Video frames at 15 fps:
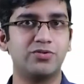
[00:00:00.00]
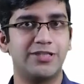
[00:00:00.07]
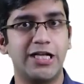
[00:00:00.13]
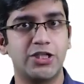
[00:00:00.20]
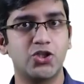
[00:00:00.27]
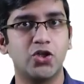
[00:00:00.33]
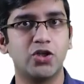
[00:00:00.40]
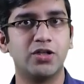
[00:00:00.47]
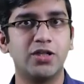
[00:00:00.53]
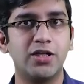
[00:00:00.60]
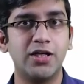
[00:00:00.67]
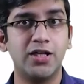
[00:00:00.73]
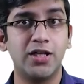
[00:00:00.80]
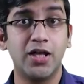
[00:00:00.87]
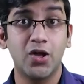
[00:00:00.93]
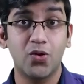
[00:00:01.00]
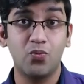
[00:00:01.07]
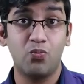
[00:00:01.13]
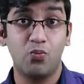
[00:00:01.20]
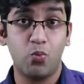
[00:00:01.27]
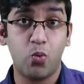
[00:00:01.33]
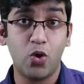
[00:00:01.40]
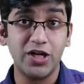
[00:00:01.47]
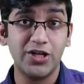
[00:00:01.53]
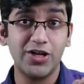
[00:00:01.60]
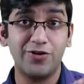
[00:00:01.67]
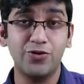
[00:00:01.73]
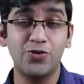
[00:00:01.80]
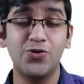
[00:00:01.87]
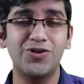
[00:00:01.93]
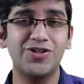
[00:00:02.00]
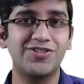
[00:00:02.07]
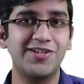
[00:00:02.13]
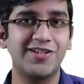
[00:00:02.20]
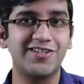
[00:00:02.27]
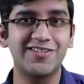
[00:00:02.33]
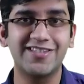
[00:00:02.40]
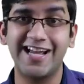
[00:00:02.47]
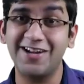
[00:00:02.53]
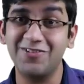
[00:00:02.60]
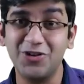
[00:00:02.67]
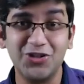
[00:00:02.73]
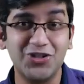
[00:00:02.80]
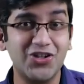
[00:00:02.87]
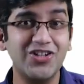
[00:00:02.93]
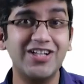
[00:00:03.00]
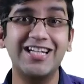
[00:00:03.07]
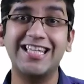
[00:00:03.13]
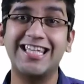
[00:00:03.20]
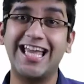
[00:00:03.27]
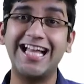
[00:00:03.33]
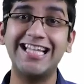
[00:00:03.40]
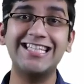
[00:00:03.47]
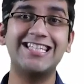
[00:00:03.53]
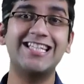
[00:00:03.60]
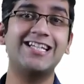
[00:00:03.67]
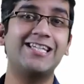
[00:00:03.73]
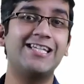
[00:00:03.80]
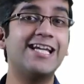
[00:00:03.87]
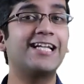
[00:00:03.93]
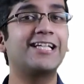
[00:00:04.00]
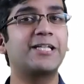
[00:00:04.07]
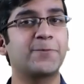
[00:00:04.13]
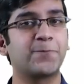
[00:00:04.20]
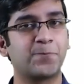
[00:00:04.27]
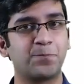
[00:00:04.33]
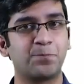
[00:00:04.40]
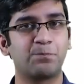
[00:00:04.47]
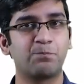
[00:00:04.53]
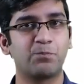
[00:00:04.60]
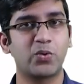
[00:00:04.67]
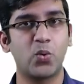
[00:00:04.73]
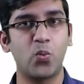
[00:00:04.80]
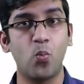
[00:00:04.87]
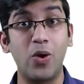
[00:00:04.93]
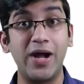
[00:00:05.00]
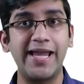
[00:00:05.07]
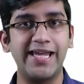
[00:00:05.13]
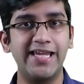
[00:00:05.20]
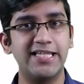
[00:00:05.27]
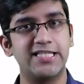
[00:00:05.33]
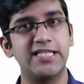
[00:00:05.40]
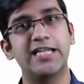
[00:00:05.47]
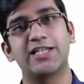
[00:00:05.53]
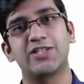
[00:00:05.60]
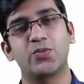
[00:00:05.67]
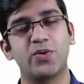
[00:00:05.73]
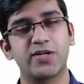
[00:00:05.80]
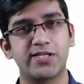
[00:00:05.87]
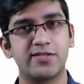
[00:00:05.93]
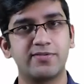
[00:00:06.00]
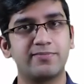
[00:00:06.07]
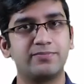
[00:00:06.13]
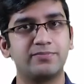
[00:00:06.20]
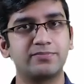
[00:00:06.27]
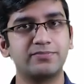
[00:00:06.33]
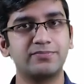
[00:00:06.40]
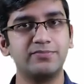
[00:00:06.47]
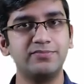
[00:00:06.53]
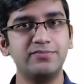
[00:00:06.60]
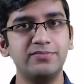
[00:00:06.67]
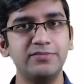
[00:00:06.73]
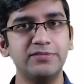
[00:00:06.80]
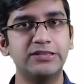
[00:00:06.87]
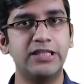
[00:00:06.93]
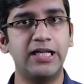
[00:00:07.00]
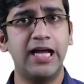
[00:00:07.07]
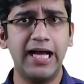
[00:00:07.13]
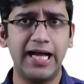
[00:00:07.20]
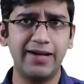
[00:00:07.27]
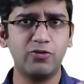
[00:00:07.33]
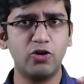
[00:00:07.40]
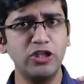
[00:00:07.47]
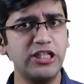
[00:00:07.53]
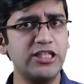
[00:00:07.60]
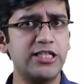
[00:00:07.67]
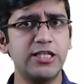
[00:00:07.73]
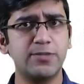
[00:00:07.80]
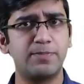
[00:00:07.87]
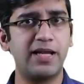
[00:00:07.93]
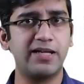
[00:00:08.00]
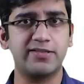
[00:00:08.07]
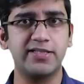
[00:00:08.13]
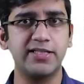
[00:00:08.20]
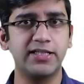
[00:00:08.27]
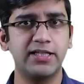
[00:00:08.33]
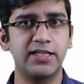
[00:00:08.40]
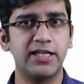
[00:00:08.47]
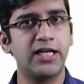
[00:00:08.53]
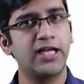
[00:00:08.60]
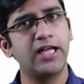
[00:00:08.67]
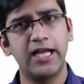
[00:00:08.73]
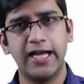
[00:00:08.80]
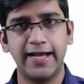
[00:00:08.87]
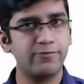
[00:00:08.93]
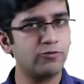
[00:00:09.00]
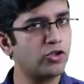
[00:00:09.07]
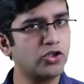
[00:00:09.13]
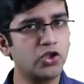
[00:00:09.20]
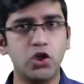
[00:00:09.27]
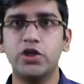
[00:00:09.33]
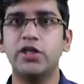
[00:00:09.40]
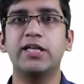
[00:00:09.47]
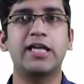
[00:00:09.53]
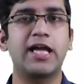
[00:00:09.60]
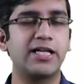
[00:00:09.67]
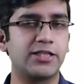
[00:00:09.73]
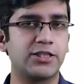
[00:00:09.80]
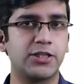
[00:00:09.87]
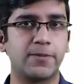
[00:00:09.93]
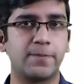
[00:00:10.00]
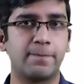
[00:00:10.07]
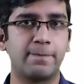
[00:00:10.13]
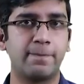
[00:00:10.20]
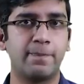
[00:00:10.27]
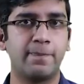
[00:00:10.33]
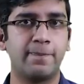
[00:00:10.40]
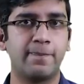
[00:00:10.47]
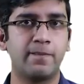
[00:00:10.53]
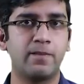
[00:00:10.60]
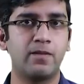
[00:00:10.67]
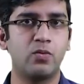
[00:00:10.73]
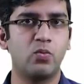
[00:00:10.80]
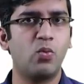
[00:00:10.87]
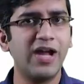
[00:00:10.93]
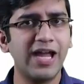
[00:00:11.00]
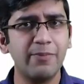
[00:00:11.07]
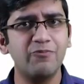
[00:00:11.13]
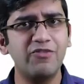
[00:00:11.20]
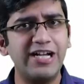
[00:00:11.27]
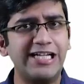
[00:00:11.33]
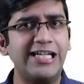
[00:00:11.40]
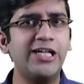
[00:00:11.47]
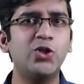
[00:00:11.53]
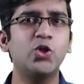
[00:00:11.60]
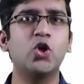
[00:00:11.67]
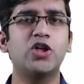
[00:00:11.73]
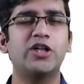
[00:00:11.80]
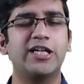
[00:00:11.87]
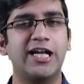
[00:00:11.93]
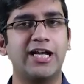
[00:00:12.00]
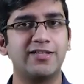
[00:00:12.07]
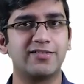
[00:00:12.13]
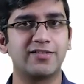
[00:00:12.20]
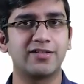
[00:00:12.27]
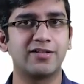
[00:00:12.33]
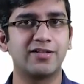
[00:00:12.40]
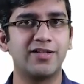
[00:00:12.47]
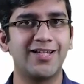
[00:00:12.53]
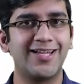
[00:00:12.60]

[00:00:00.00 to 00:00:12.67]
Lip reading: That's all. What you have to notice here is I have not called it a cancer yet. Why is the next question. I have called it dysplastic. I have not called it a cancer. Why I am waiting to call it a cancer?